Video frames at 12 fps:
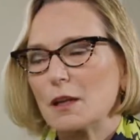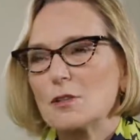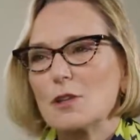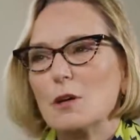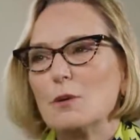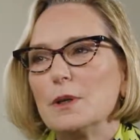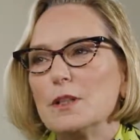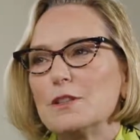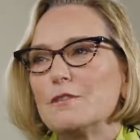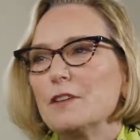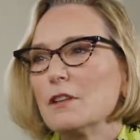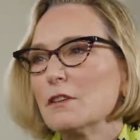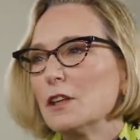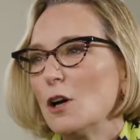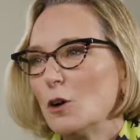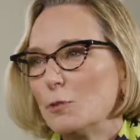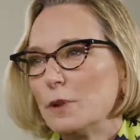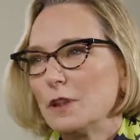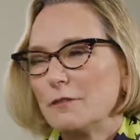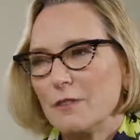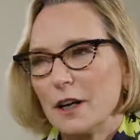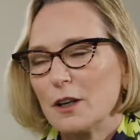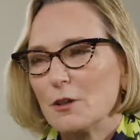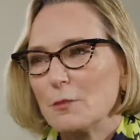So it's a very open
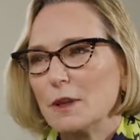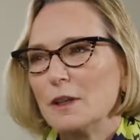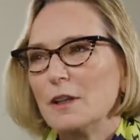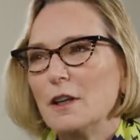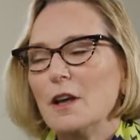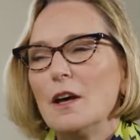environment.